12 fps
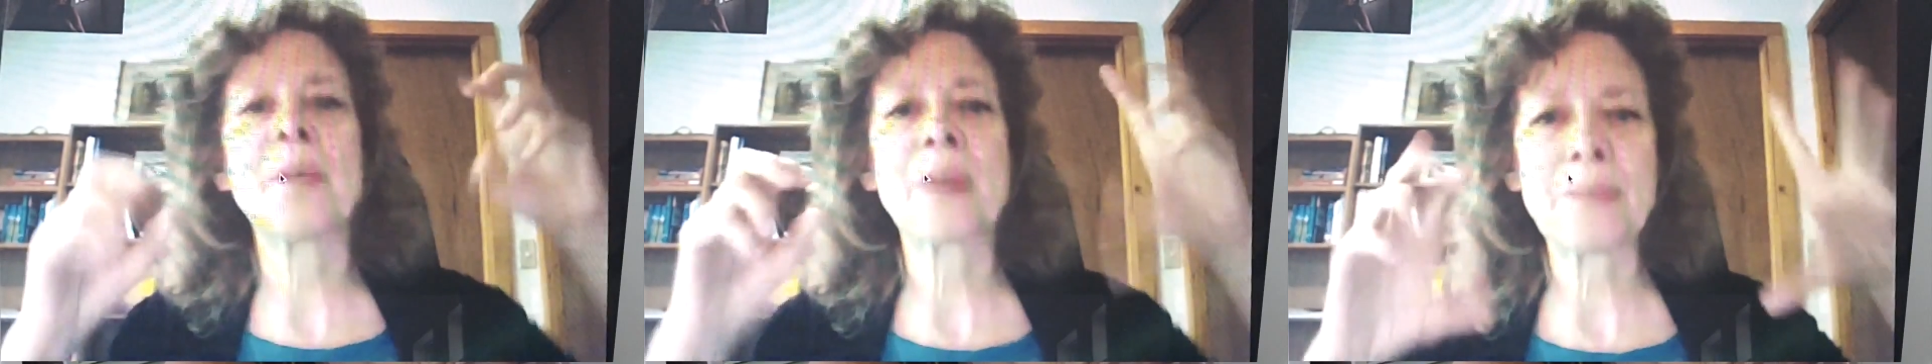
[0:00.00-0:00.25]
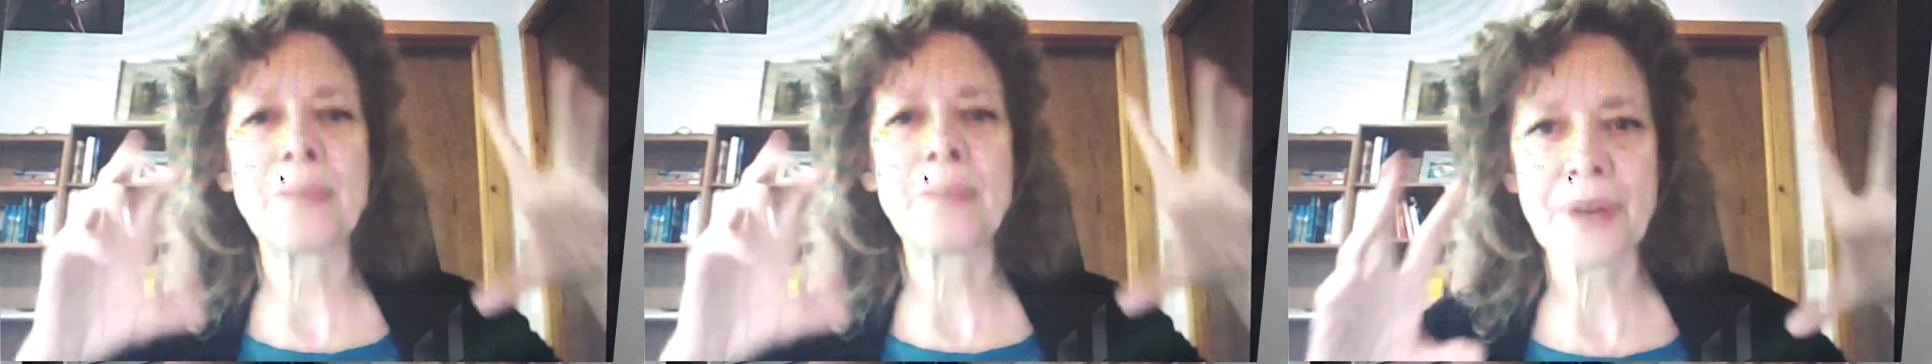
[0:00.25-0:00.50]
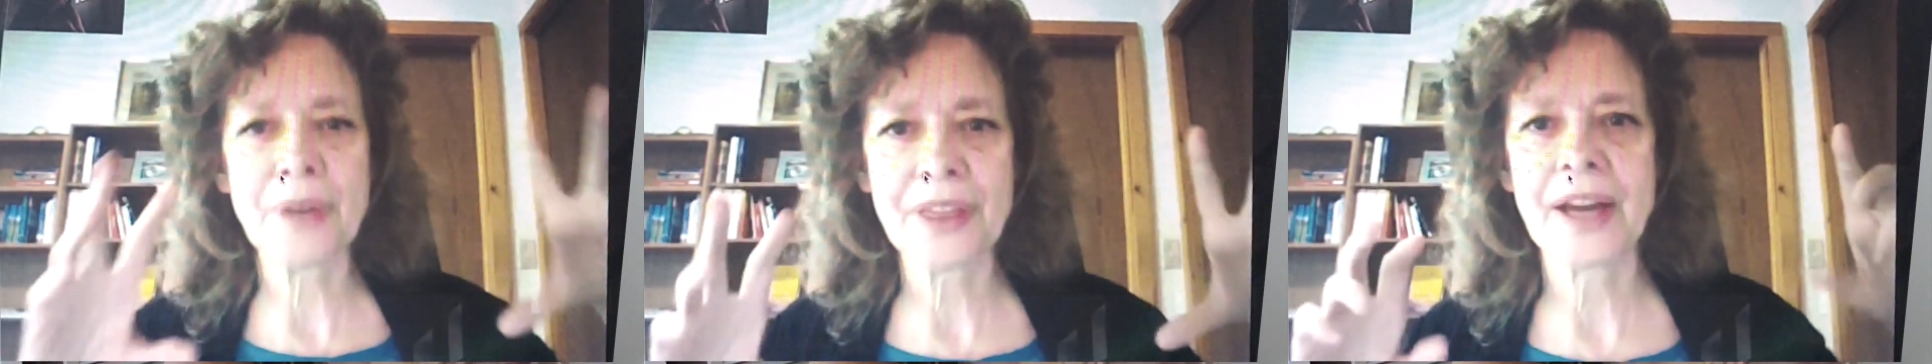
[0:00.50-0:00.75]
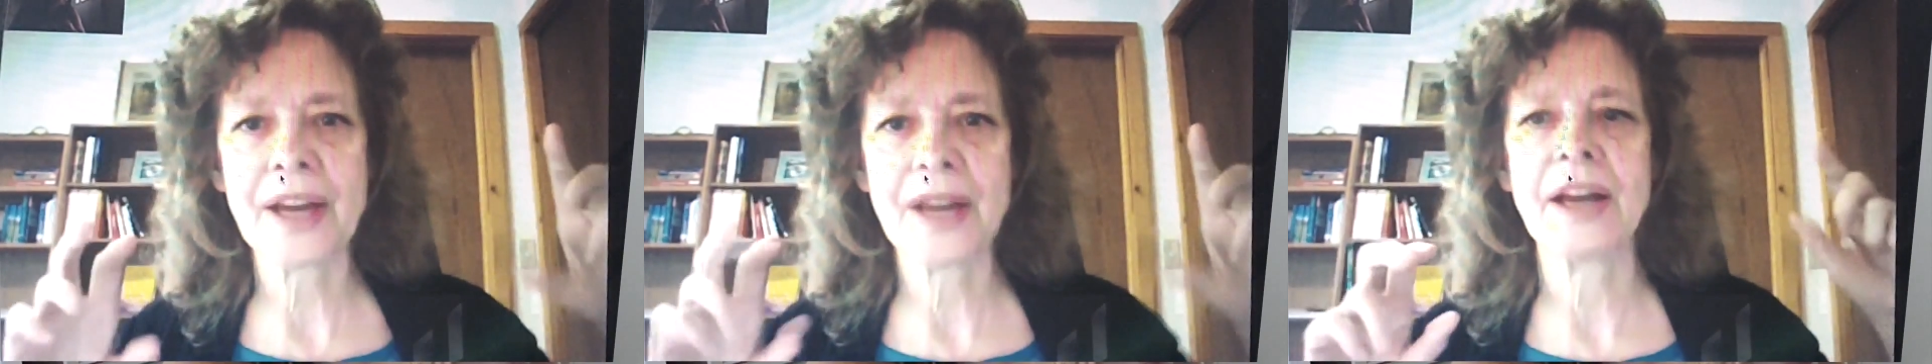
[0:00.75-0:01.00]
up with
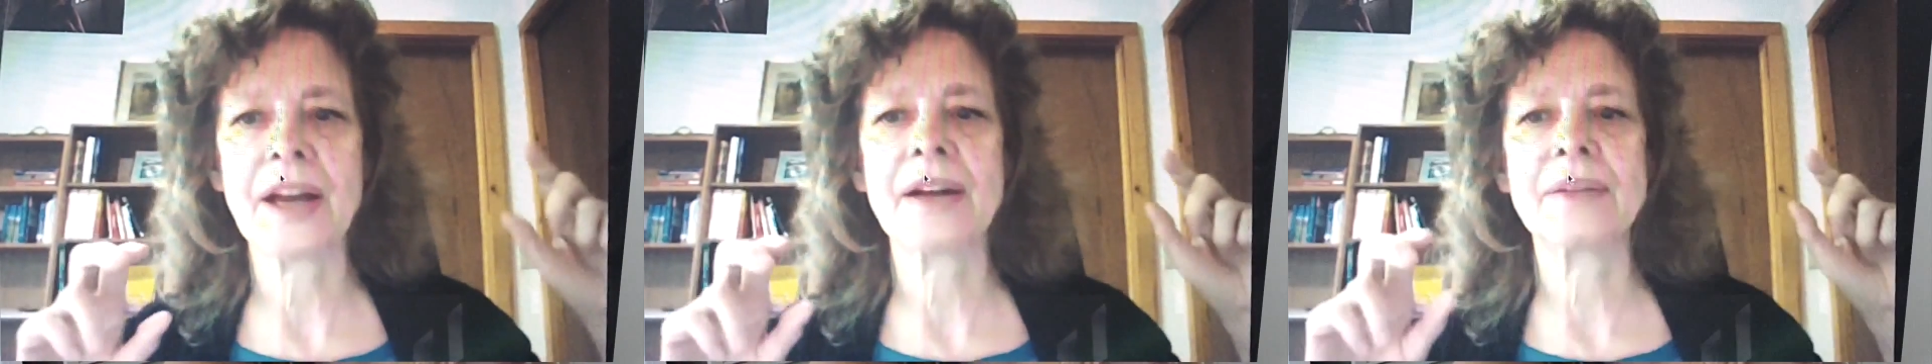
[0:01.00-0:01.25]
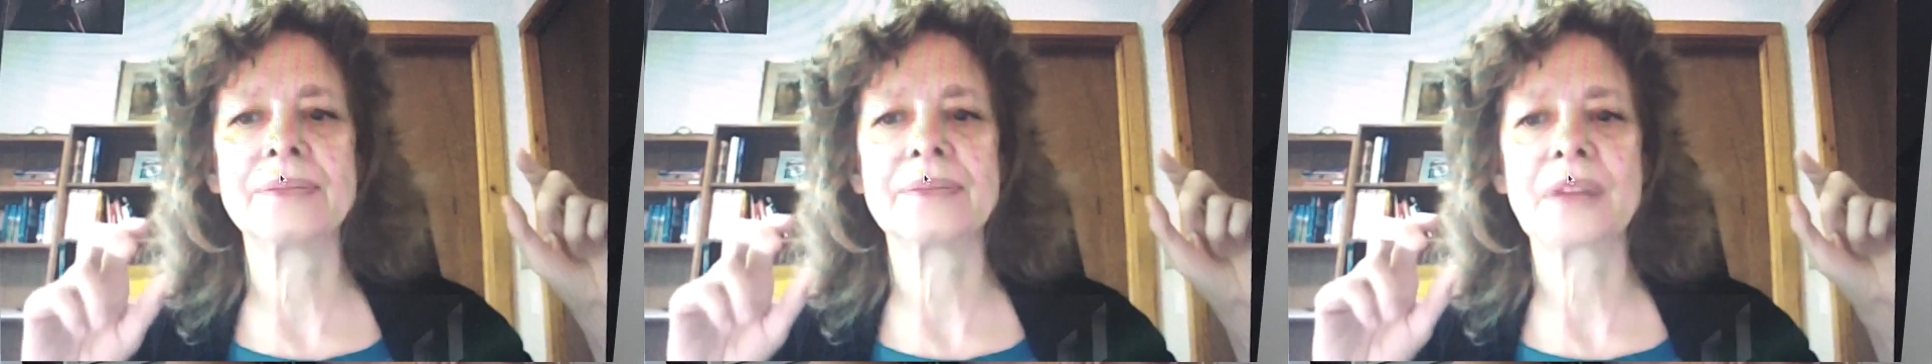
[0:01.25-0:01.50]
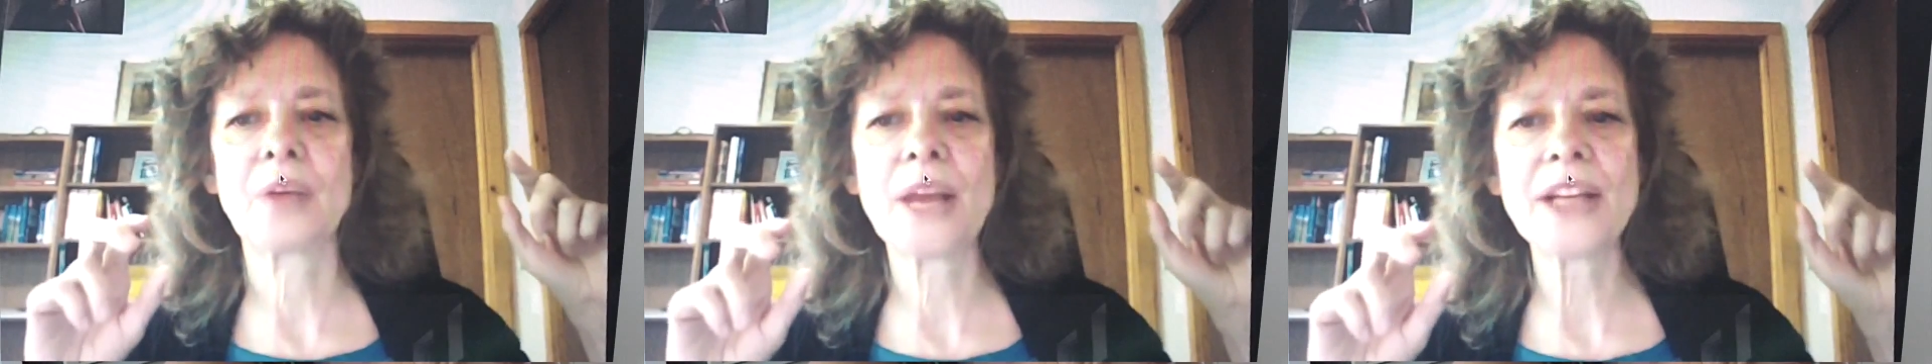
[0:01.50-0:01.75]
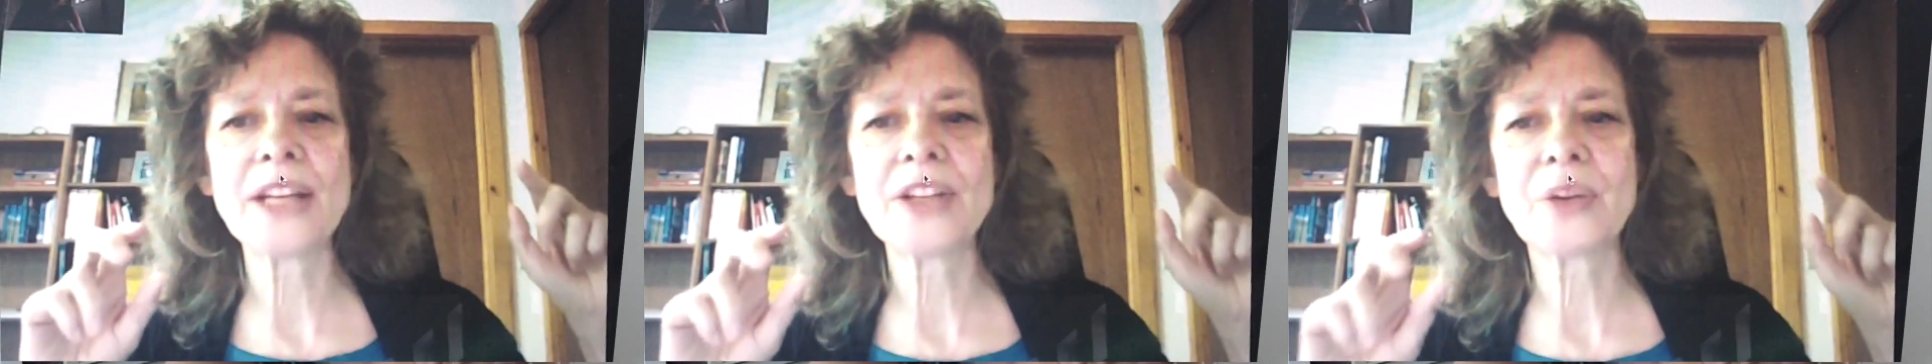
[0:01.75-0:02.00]
a
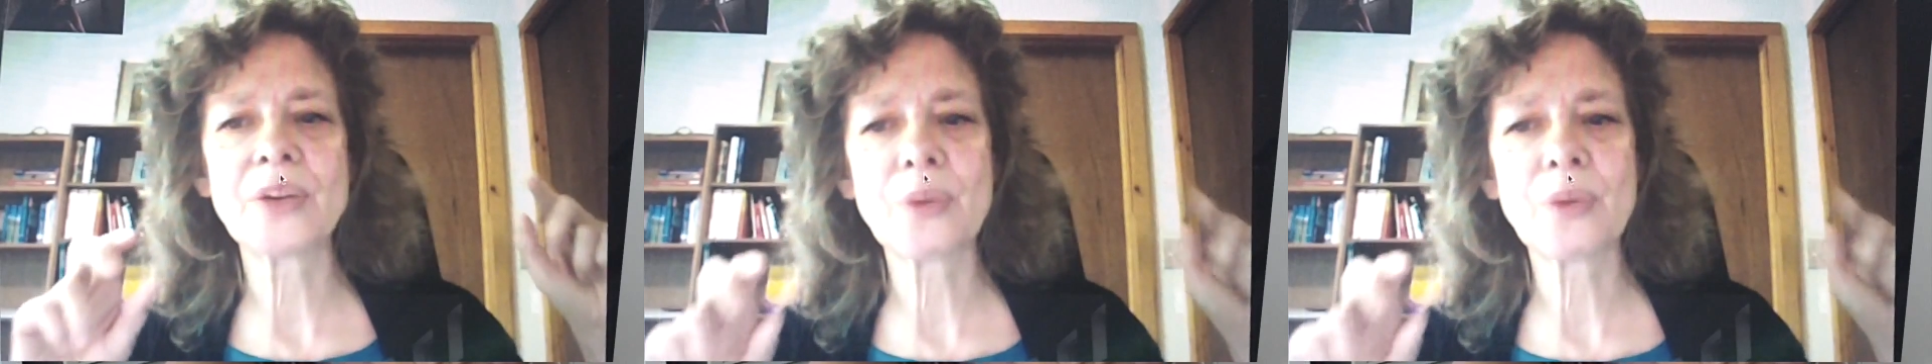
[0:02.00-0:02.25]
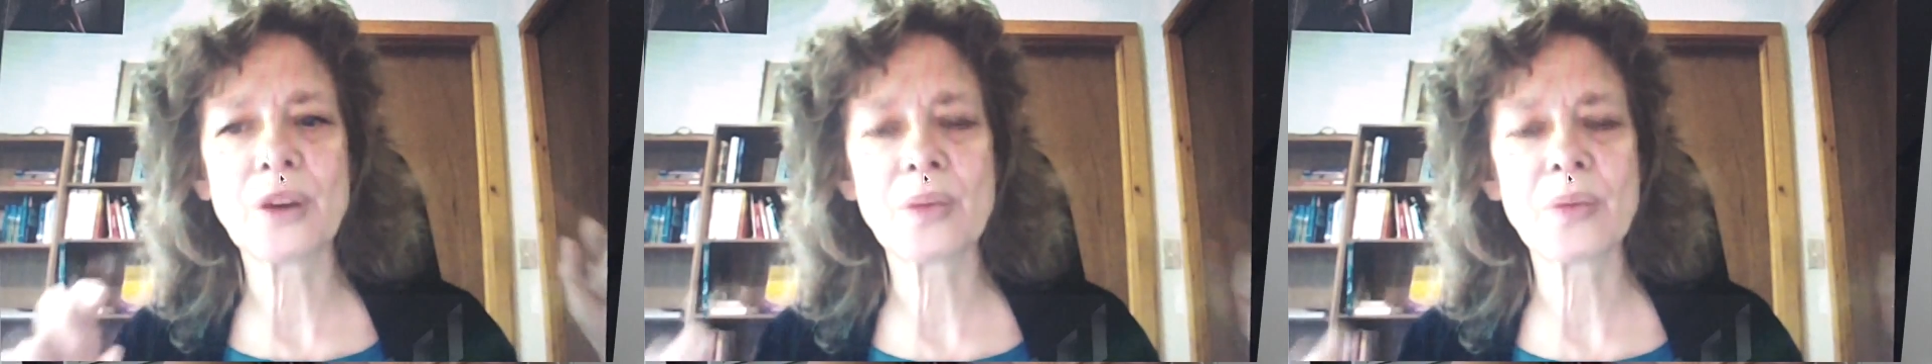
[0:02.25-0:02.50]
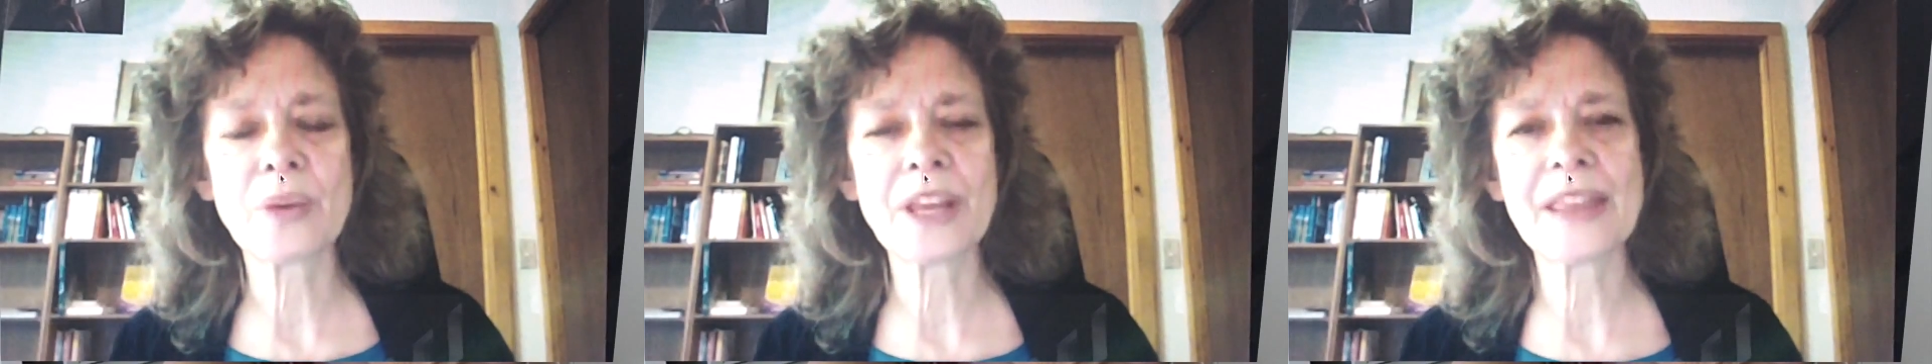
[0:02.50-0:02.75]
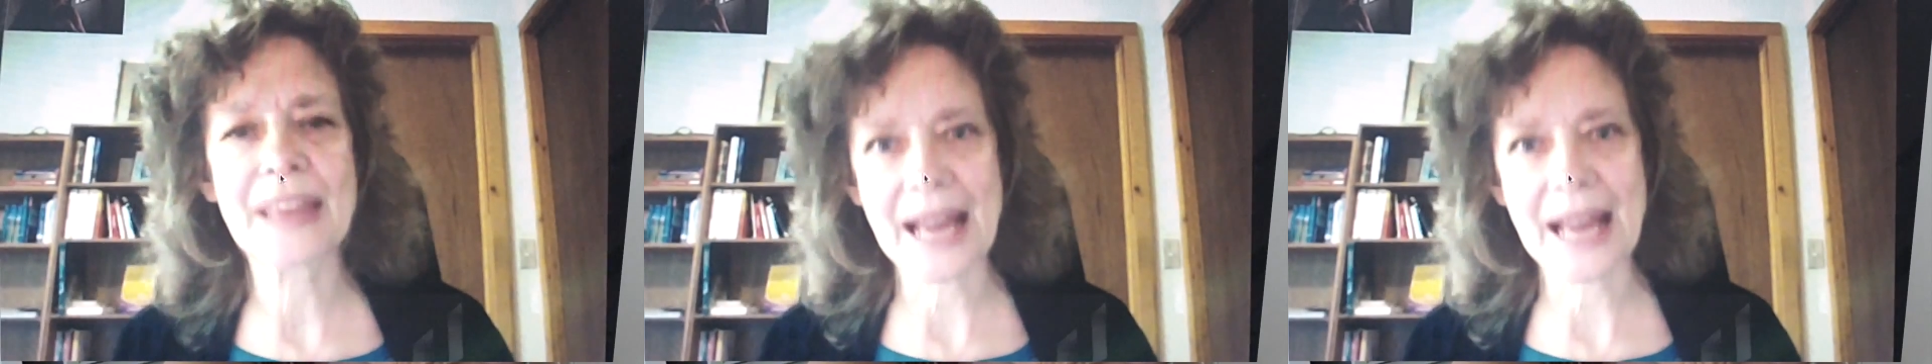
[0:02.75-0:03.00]
way to work with
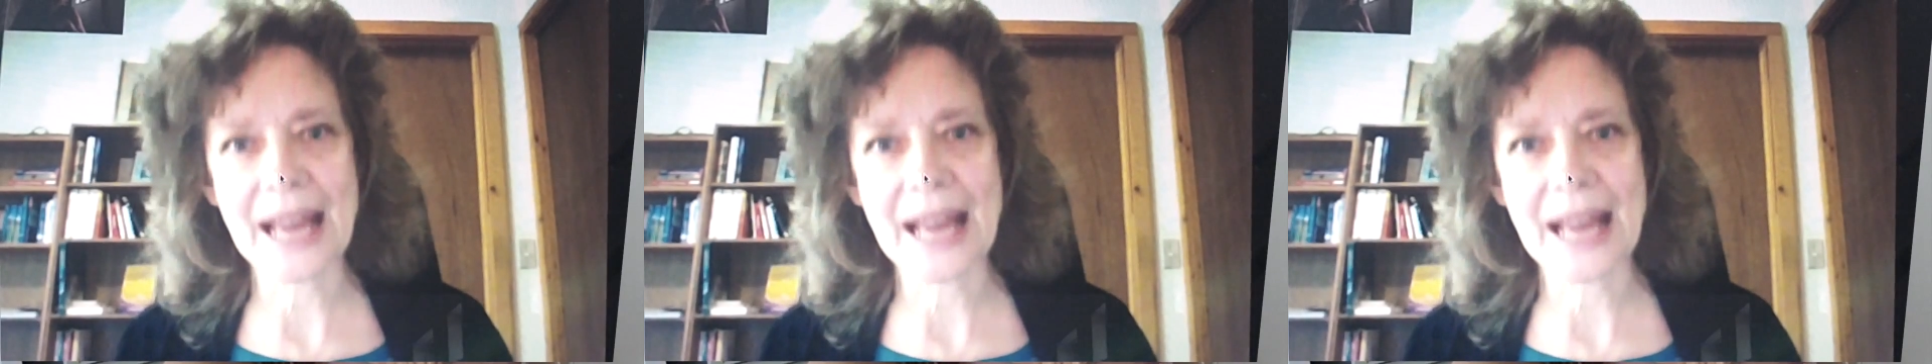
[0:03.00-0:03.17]
that.